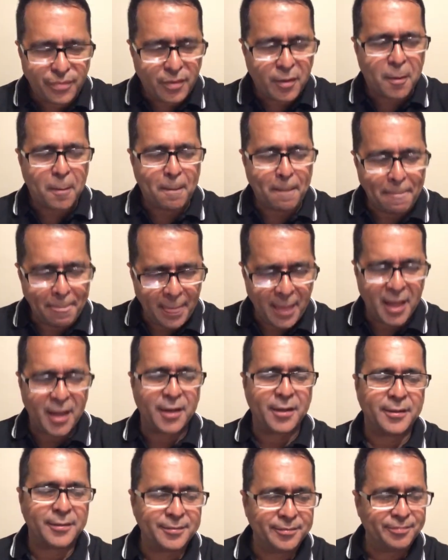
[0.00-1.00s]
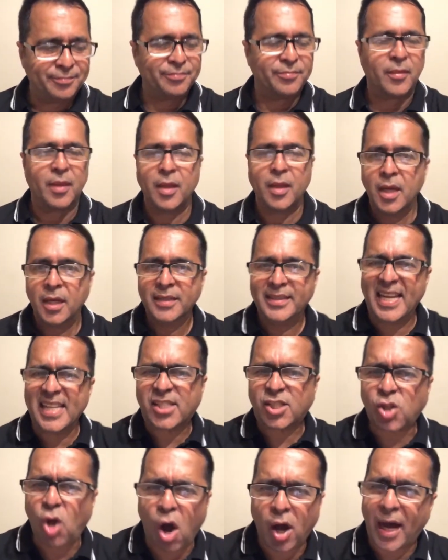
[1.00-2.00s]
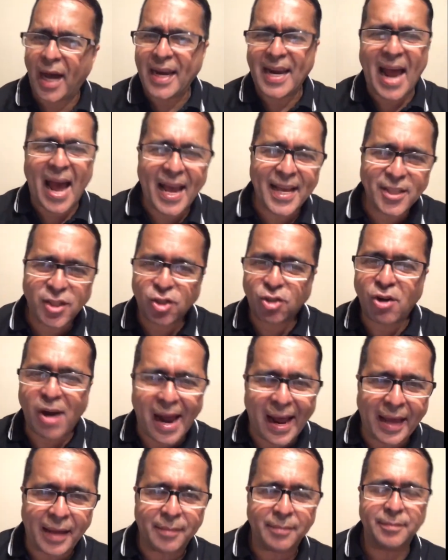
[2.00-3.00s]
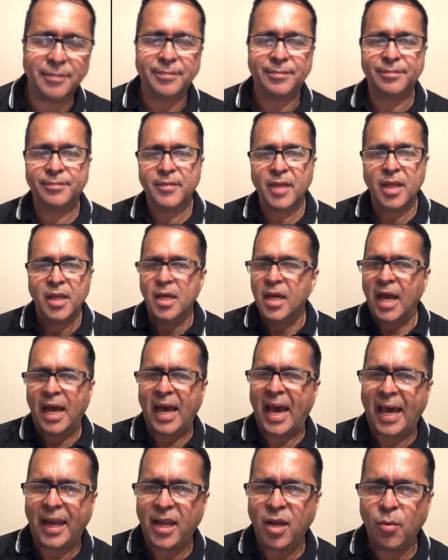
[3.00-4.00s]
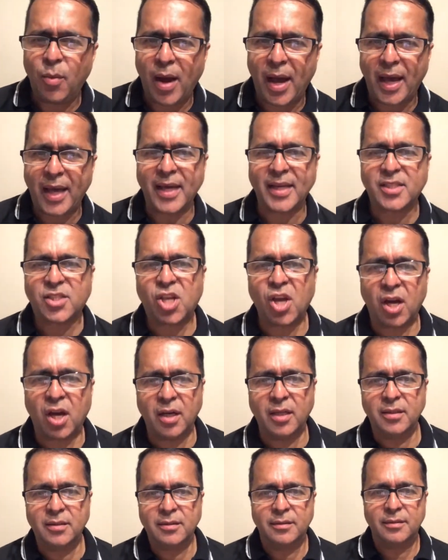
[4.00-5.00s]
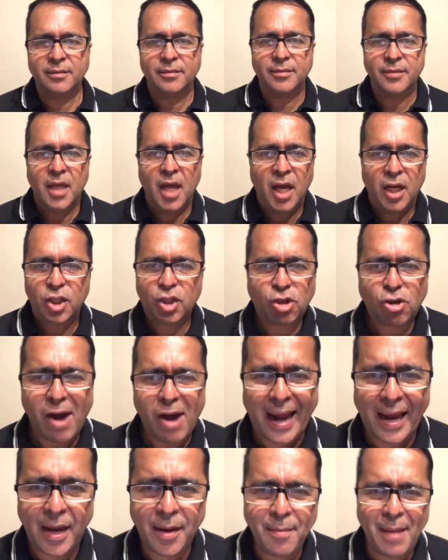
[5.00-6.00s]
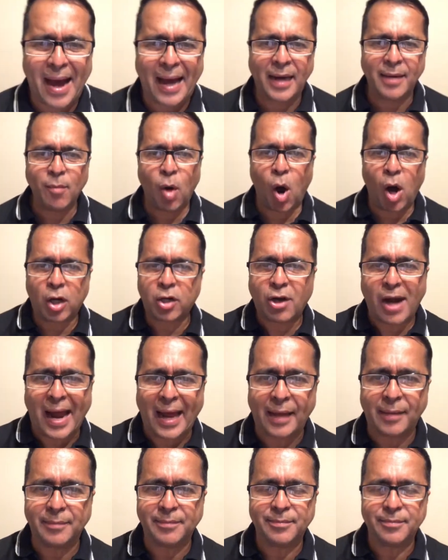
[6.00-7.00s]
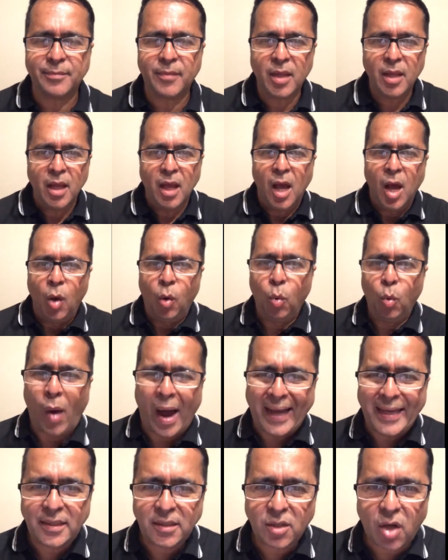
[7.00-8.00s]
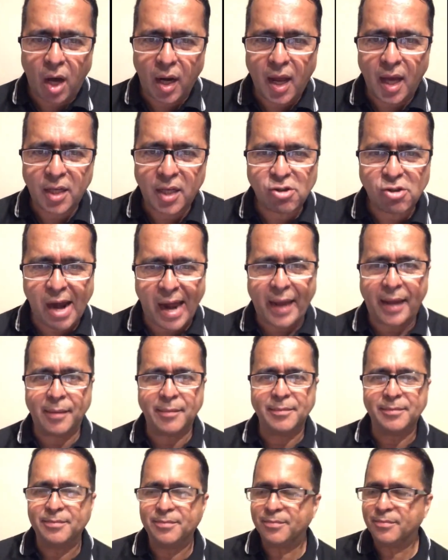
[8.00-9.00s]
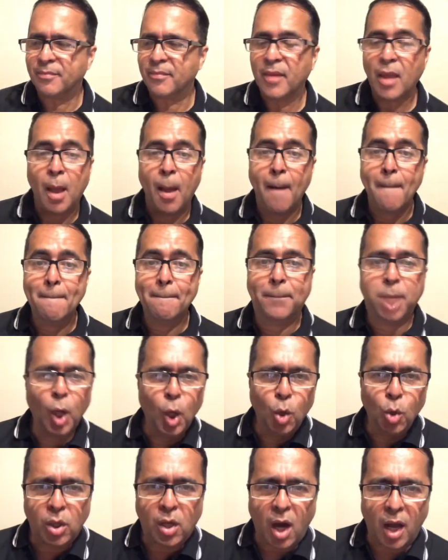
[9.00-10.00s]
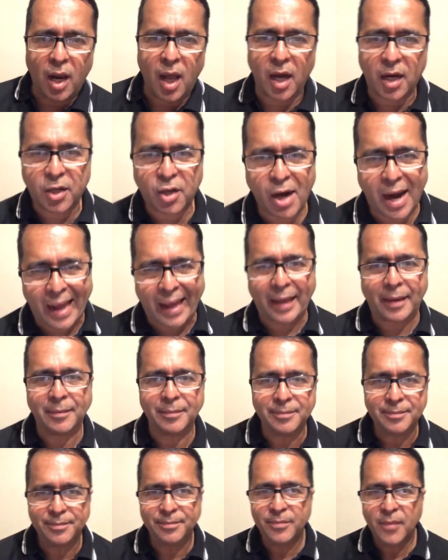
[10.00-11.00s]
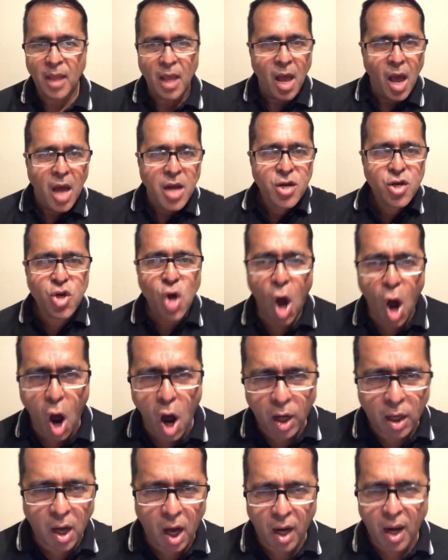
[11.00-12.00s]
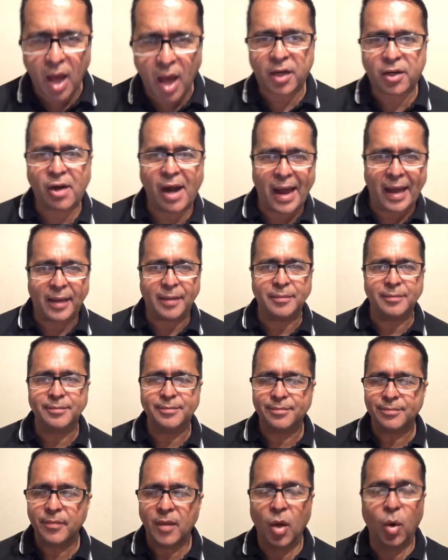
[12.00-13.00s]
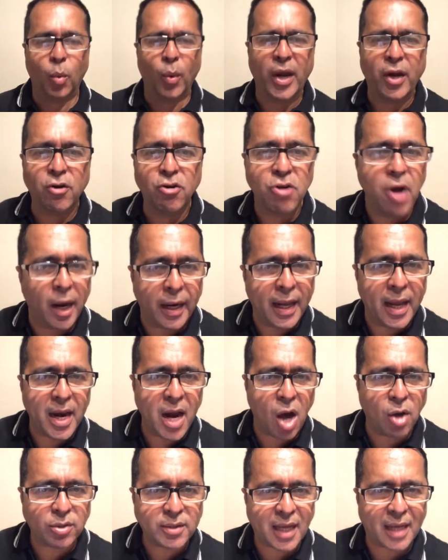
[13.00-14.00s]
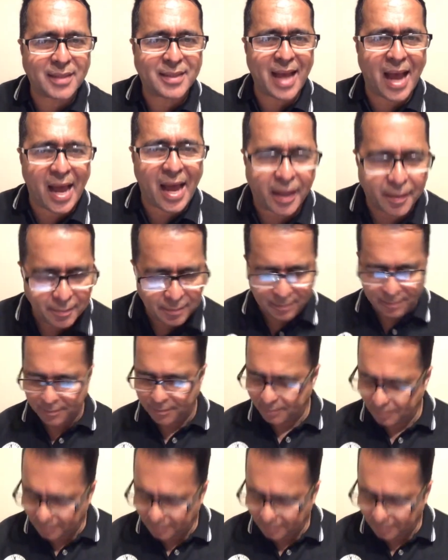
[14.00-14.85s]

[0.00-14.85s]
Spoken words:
Organized crime. Disorganized crime. Anywhere you turn. Crime and more crime. White collar crime. Blue collar crime. No collar crime. We're running out of time.